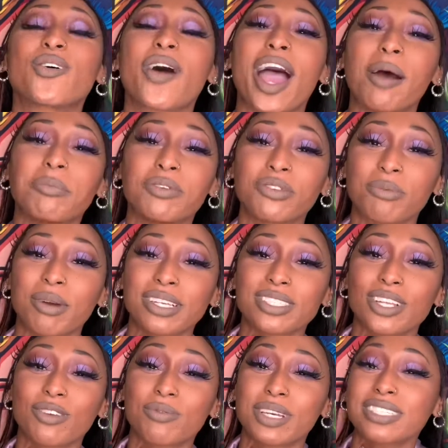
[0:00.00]
happy for
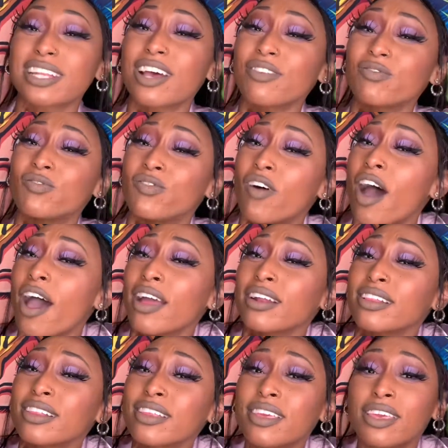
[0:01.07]
myself because I
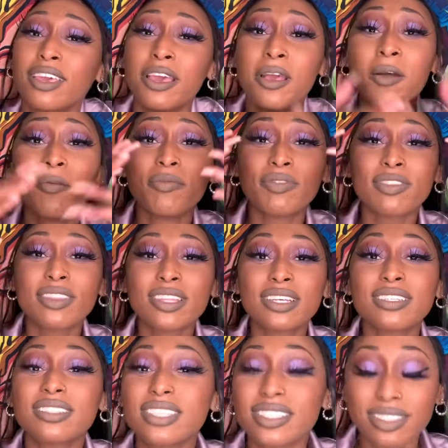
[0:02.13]
finally
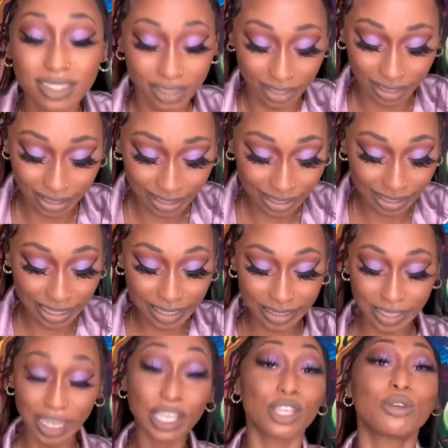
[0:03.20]
just
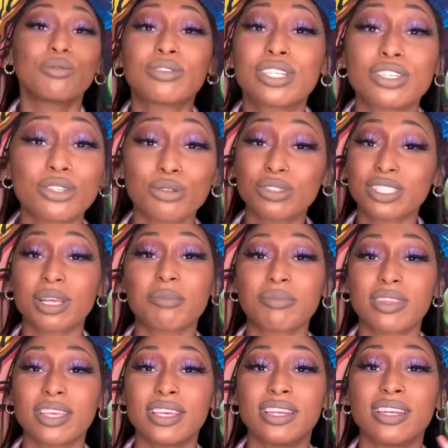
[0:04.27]
continued to do
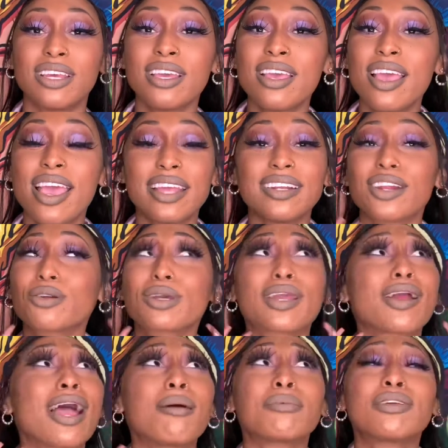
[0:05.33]
something. And I don't
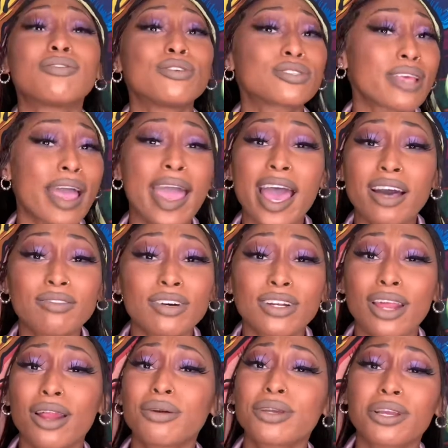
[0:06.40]
care how many views I have on
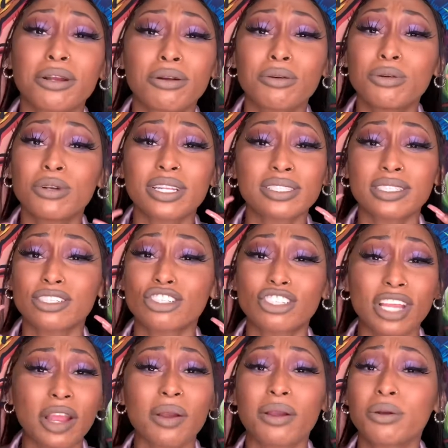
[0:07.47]
it. I don't care who doesn't
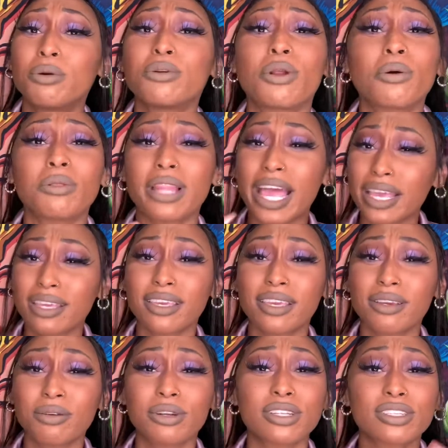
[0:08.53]
share it, who don't like
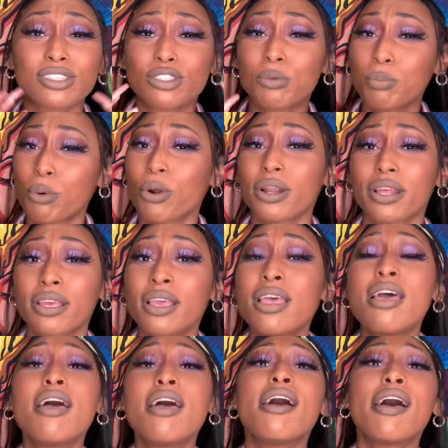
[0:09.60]
it, who doesn't support it.
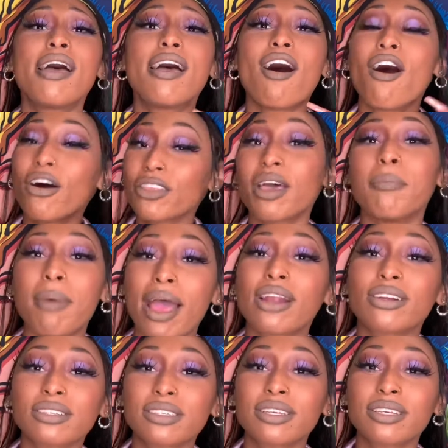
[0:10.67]
All that
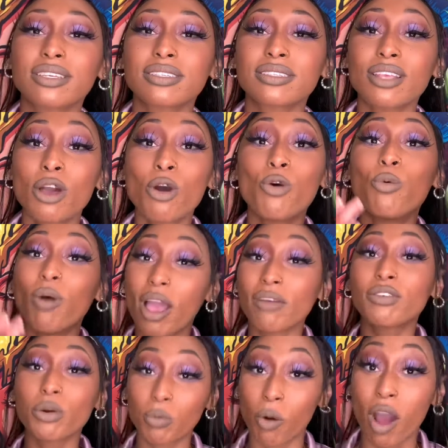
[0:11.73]
matters is
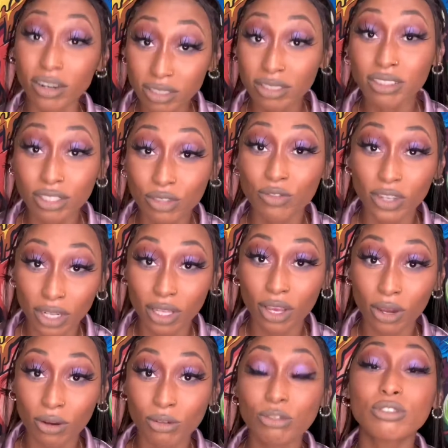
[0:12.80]
whoever watched this
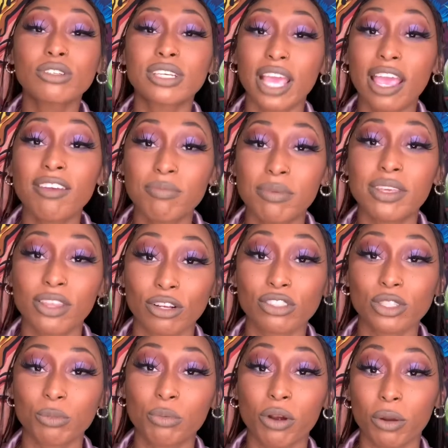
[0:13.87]
video gave me their
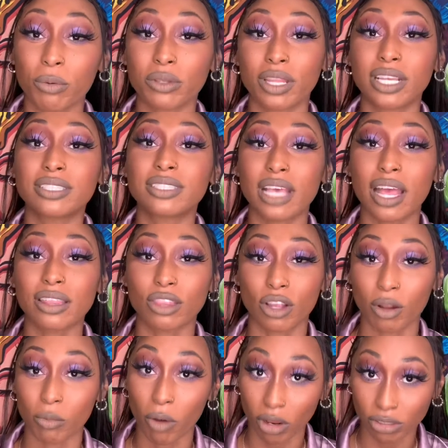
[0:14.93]
support when they sat
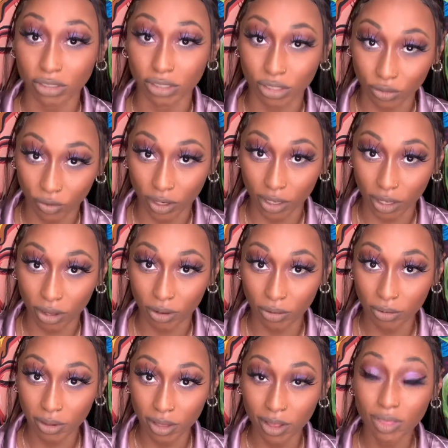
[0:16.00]
there and watched this video.
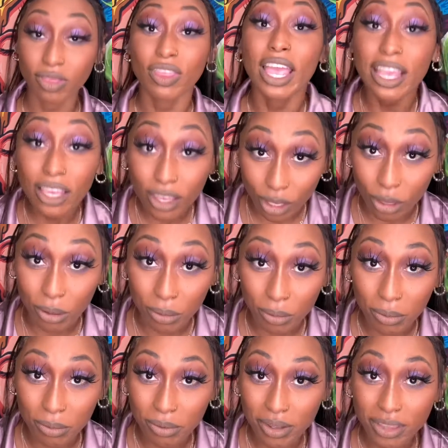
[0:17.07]
Thank you.
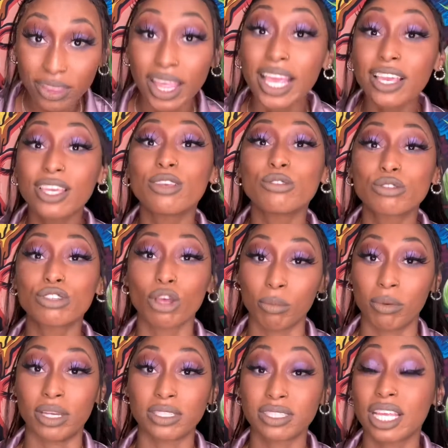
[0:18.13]
Thank you so
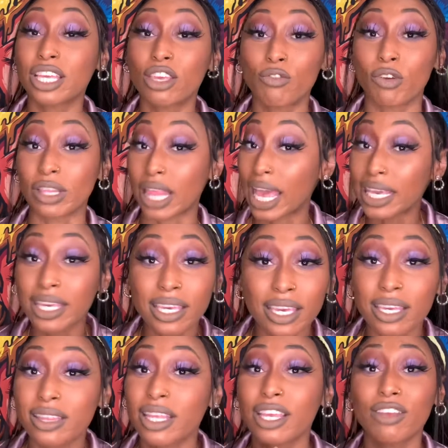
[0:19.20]
much. Thank you for liking
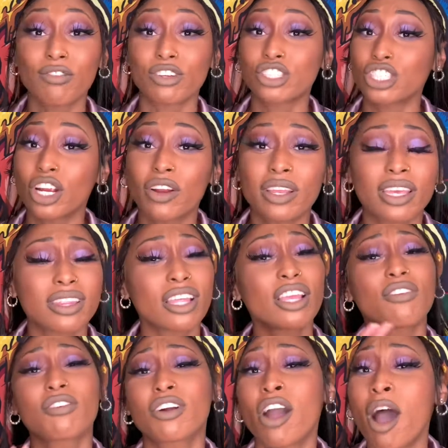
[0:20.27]
it. Thank you for sharing it. Thank
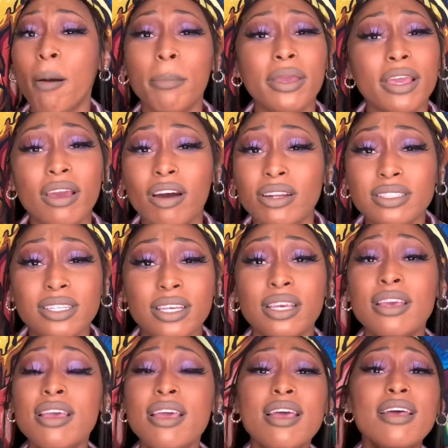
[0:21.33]
you for commenting on it.
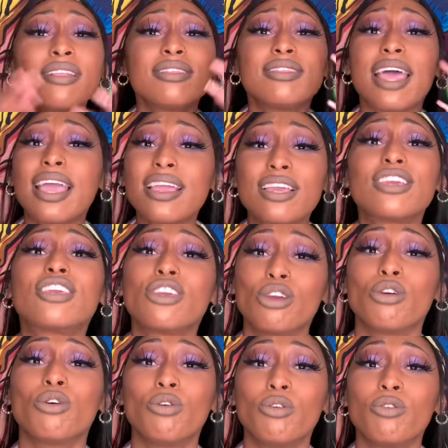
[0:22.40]
Thank
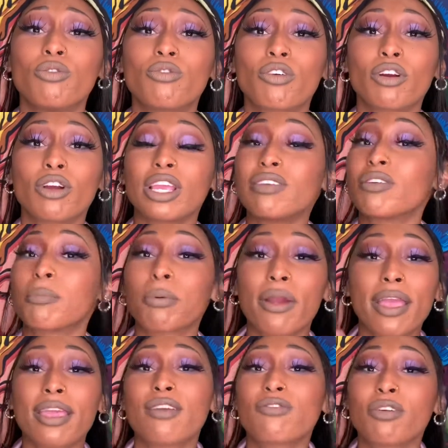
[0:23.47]
you for even
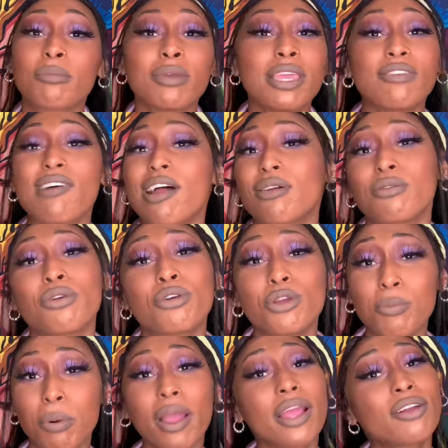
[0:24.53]
praying for me. If I don't know you
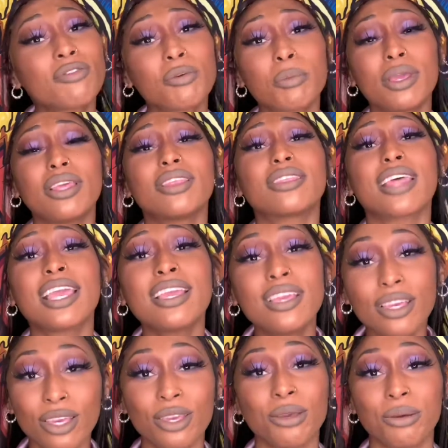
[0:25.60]
prayed for me,
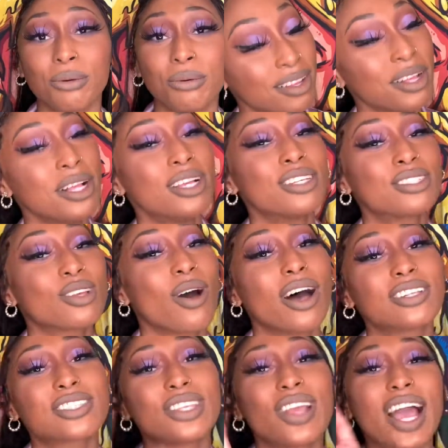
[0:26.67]
thank you. So
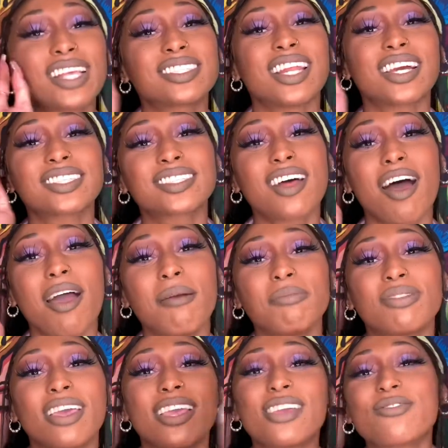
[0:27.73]
I'll see you guys next time.
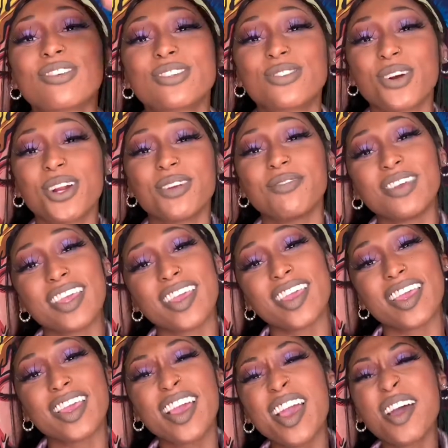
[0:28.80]
Thank you for joining
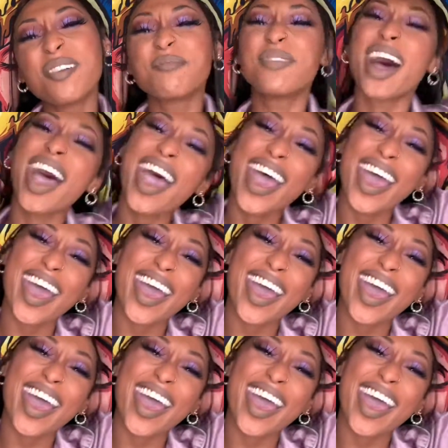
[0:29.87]
me. Bye.